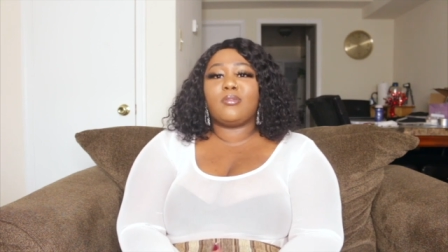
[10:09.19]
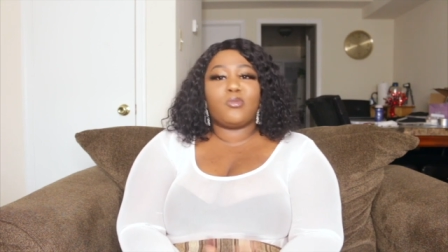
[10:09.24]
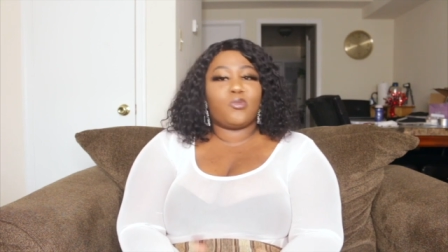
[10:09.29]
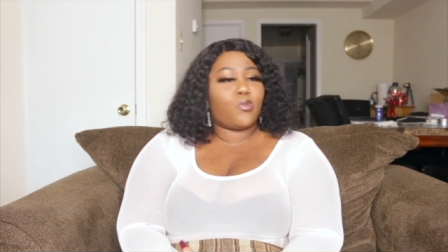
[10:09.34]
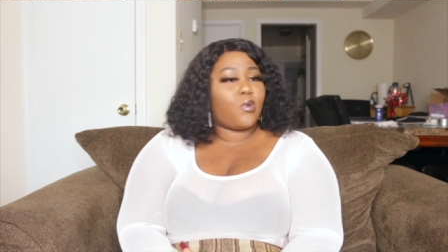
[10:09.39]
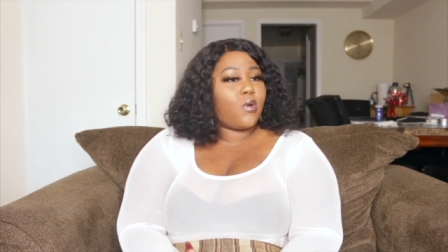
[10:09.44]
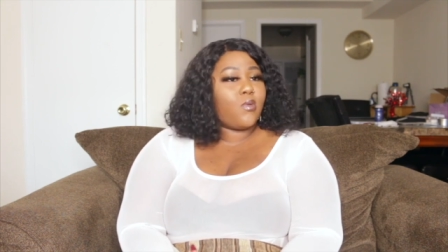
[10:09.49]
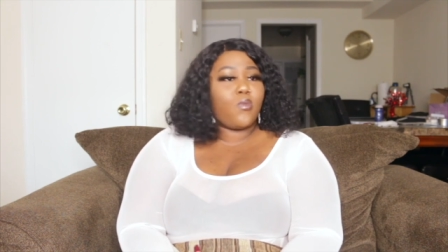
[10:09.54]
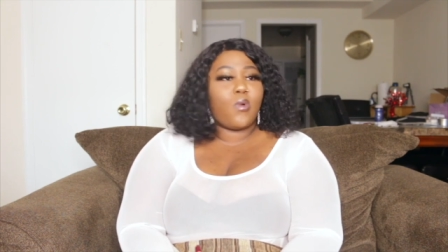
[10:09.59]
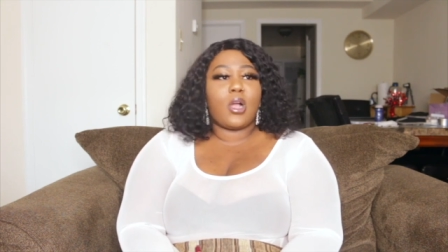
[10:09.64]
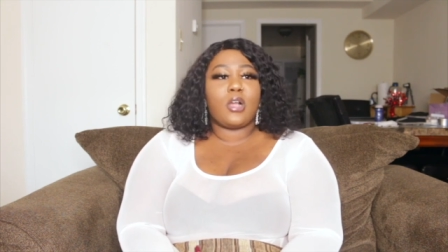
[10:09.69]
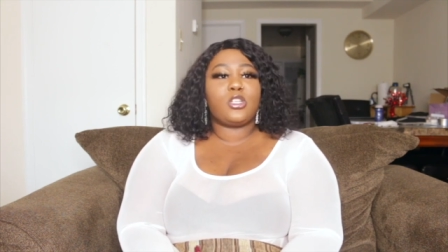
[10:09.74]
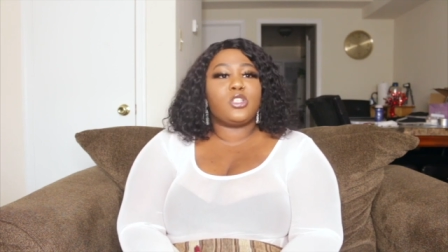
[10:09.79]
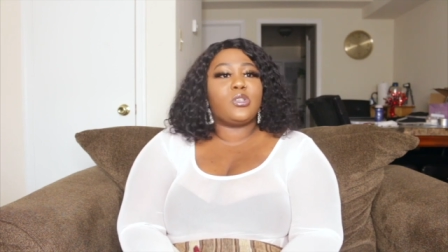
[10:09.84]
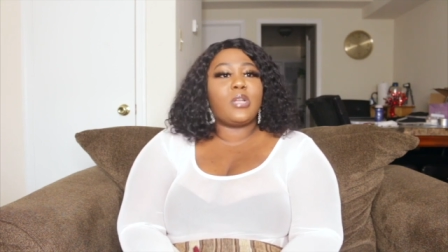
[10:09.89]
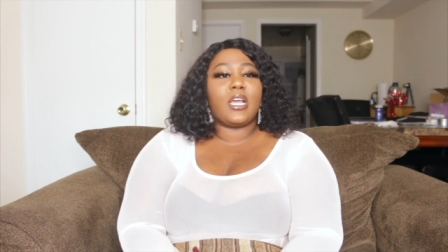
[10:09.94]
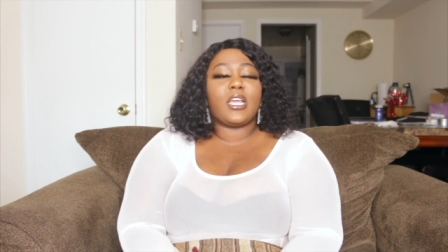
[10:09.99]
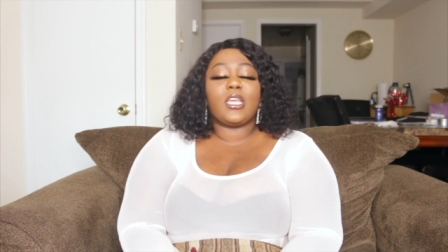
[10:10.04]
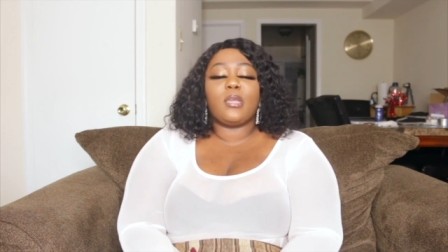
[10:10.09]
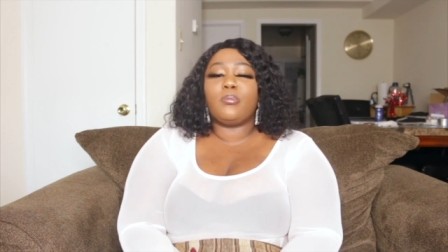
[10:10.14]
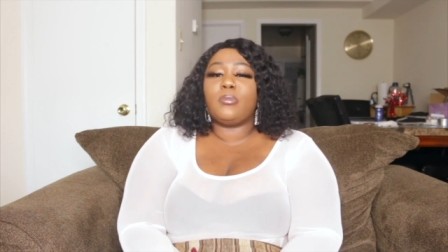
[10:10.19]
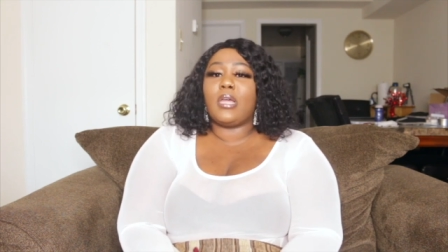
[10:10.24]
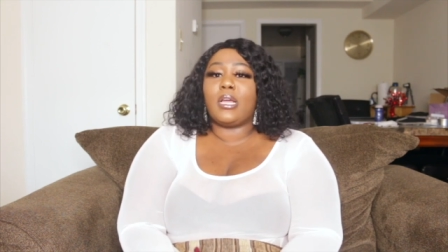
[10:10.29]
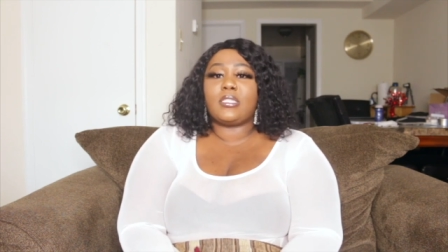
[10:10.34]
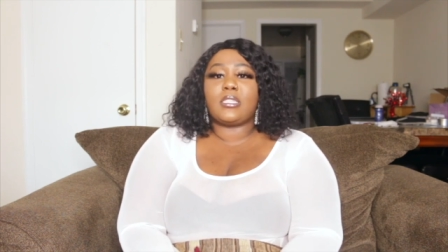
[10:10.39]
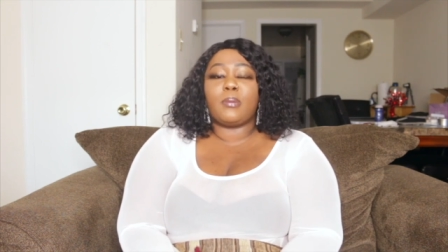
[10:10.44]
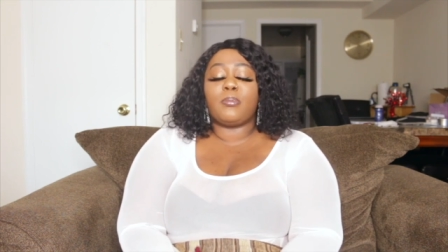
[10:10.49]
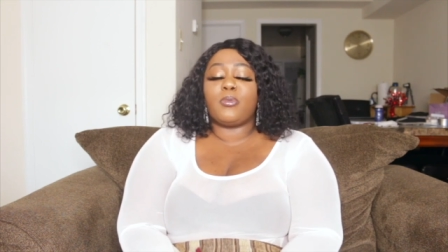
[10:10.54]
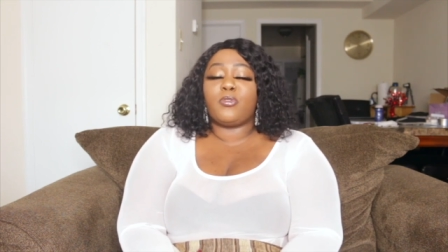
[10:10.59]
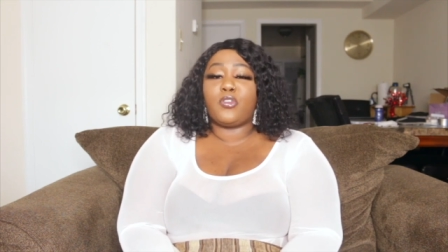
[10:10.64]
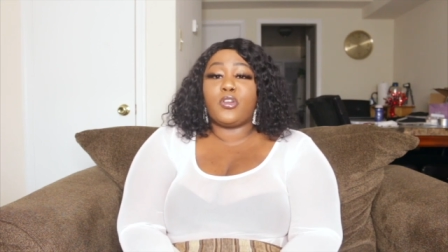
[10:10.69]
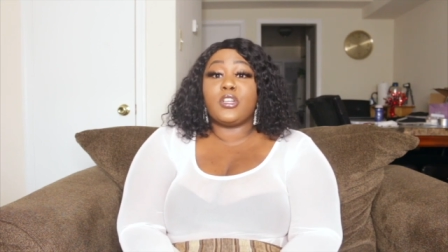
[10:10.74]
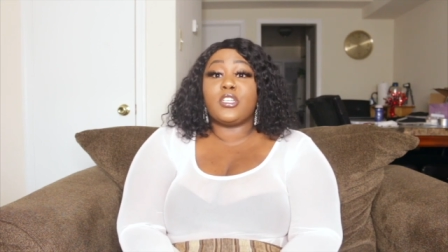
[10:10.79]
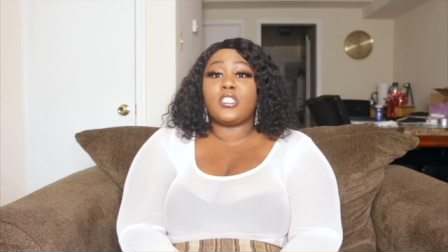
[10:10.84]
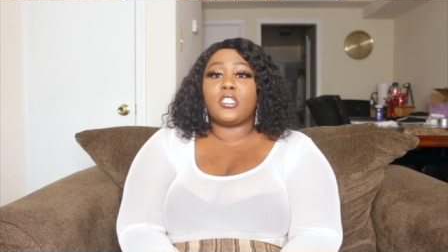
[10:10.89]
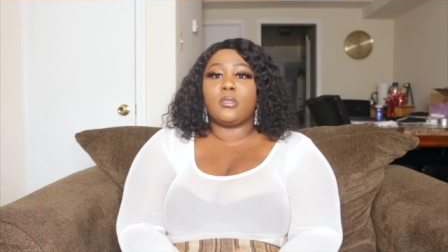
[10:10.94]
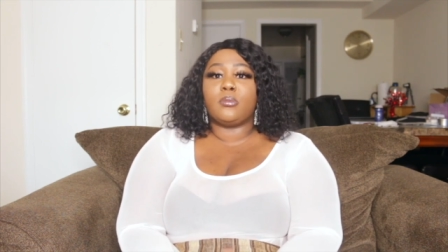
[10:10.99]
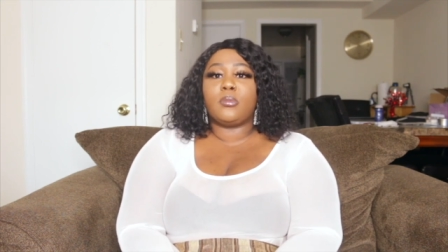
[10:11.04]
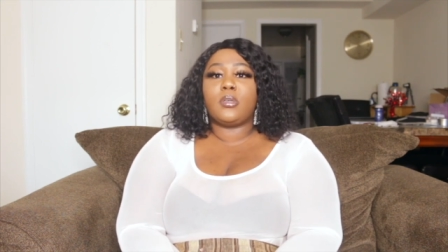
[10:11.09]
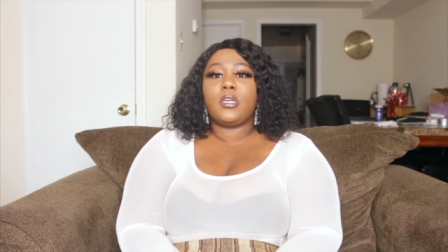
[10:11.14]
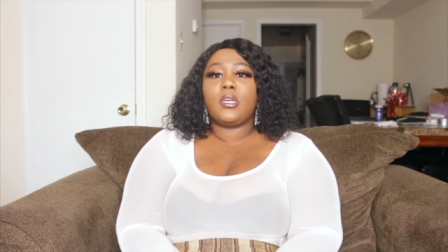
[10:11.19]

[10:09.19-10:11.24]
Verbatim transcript: Why should I keep that type of friendship?